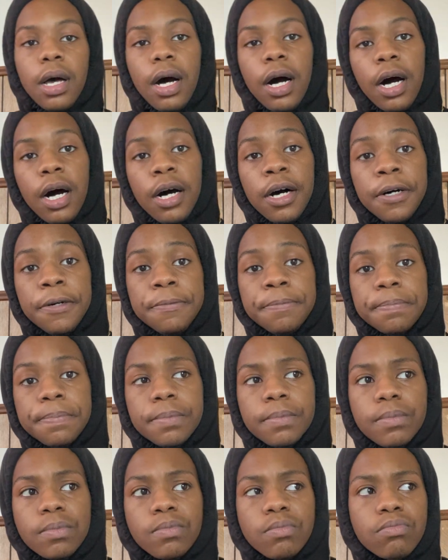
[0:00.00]

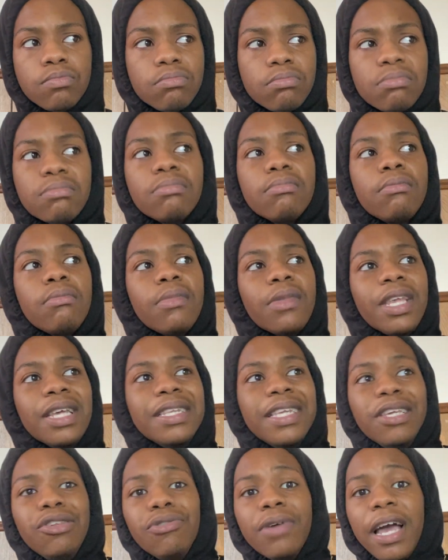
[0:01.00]

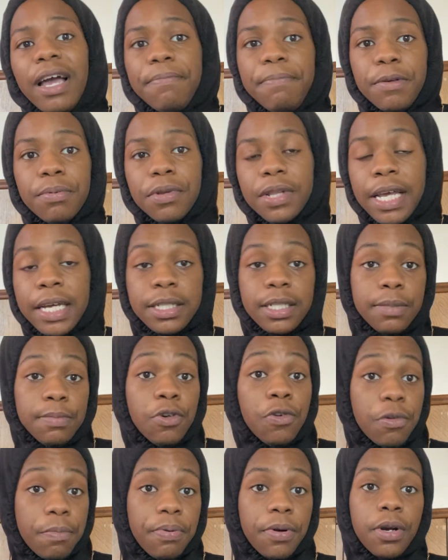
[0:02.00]
Then you have people like
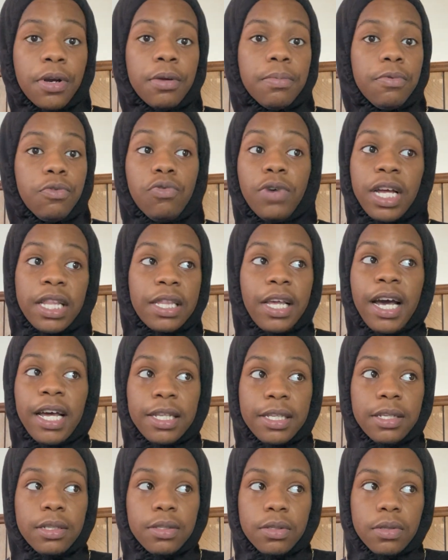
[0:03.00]
Smoke Perp, who I
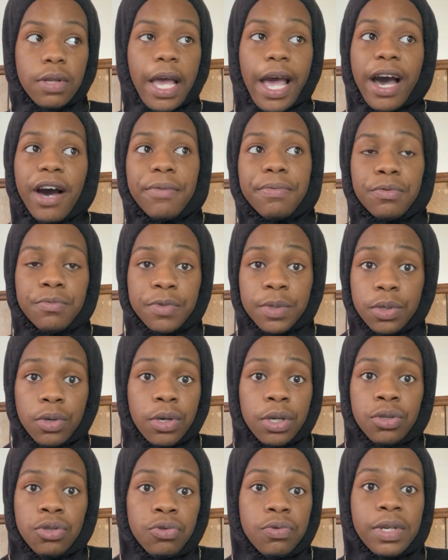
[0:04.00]
thought album was
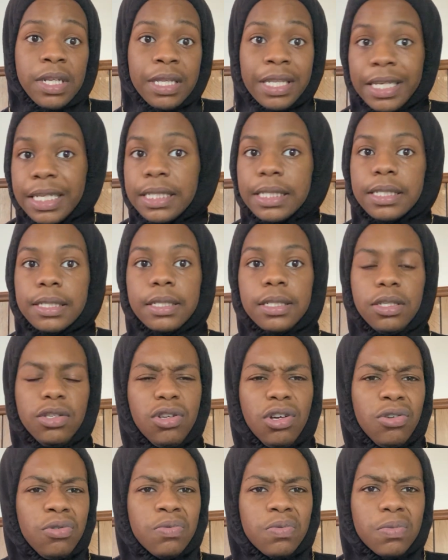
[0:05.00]
going to do at least, you
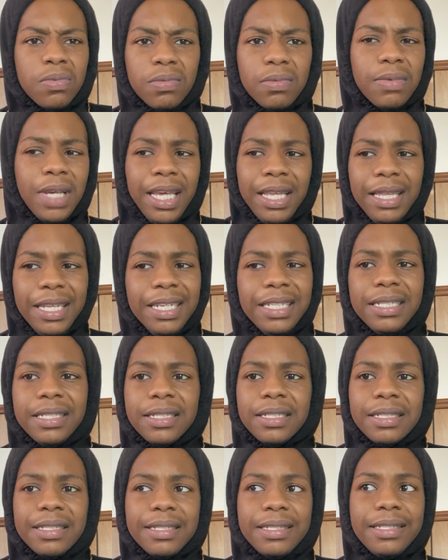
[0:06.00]
know, at least
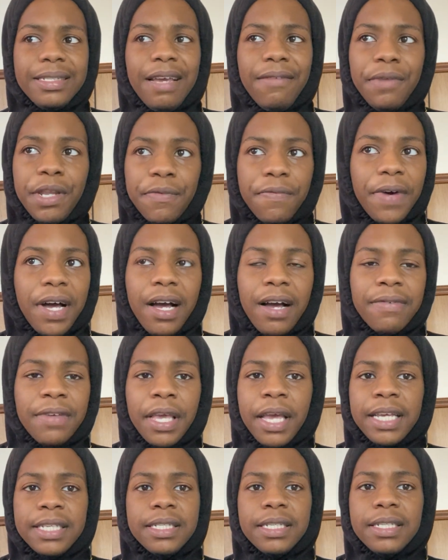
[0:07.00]
75K,
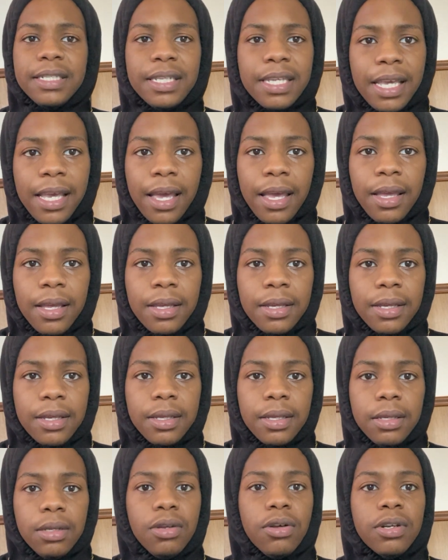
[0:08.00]
60K.
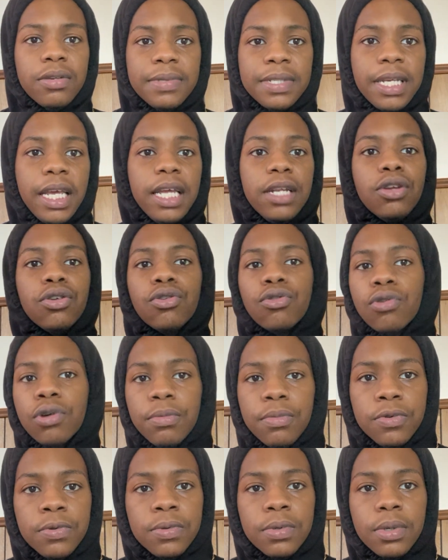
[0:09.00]
You know what I'm saying? The
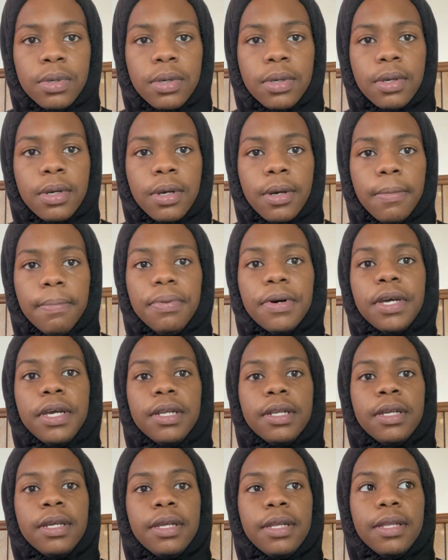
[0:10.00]
normal.
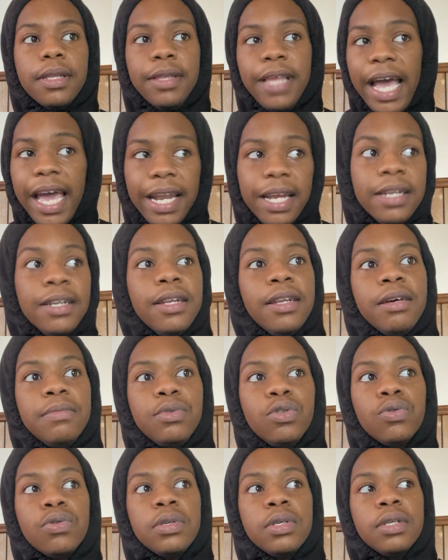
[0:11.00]
But that ended up
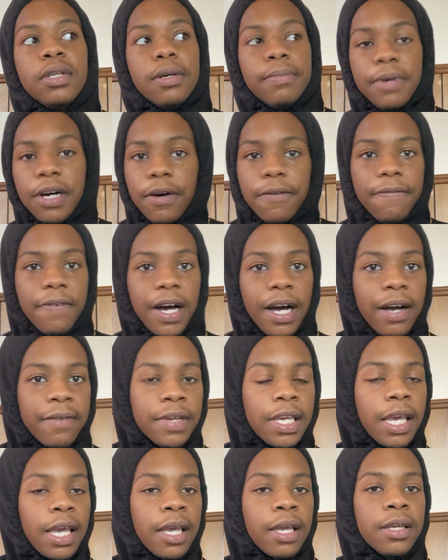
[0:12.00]
doing about
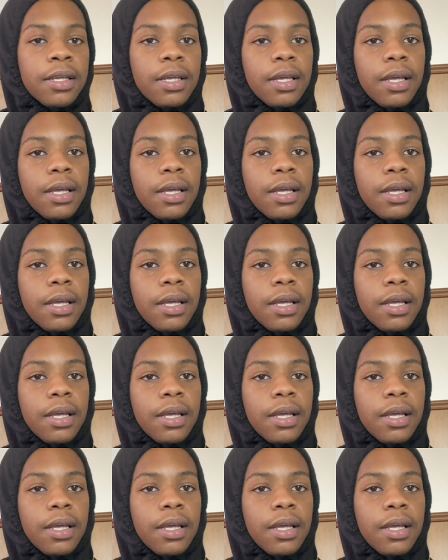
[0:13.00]
5K.